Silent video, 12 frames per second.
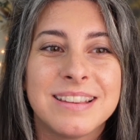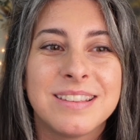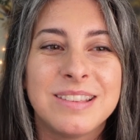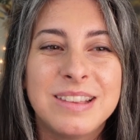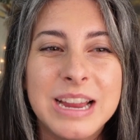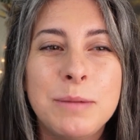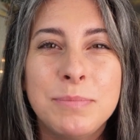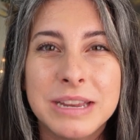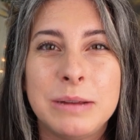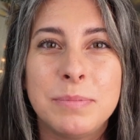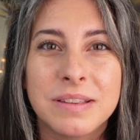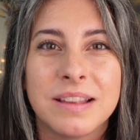This deep,
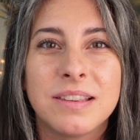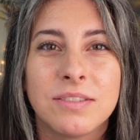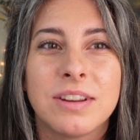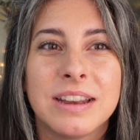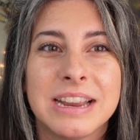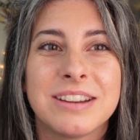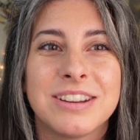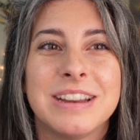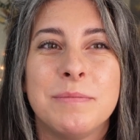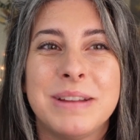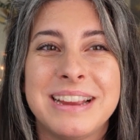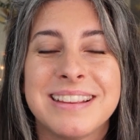deep sense of connection
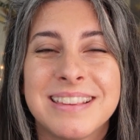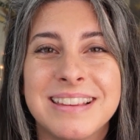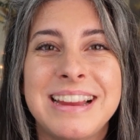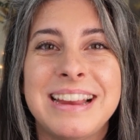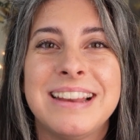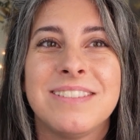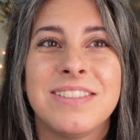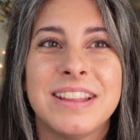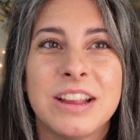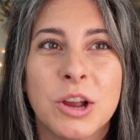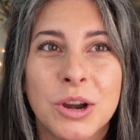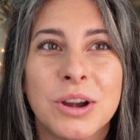and being seen and
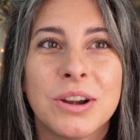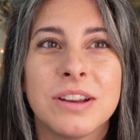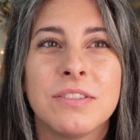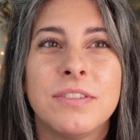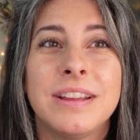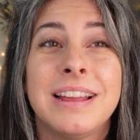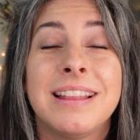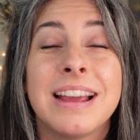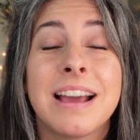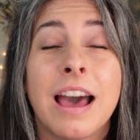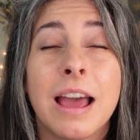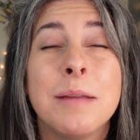feeling heard and feeling
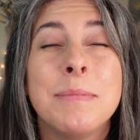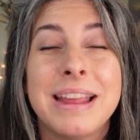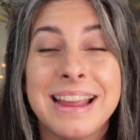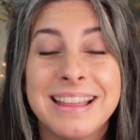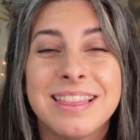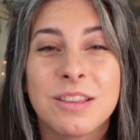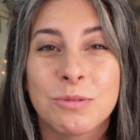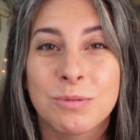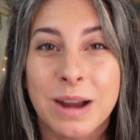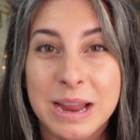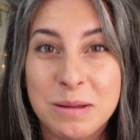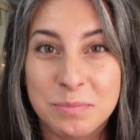like I'm in the
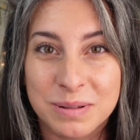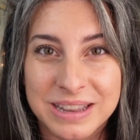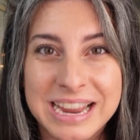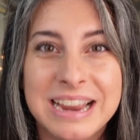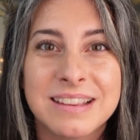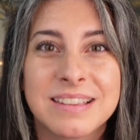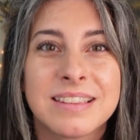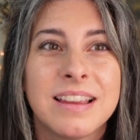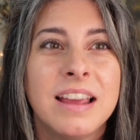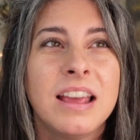right place.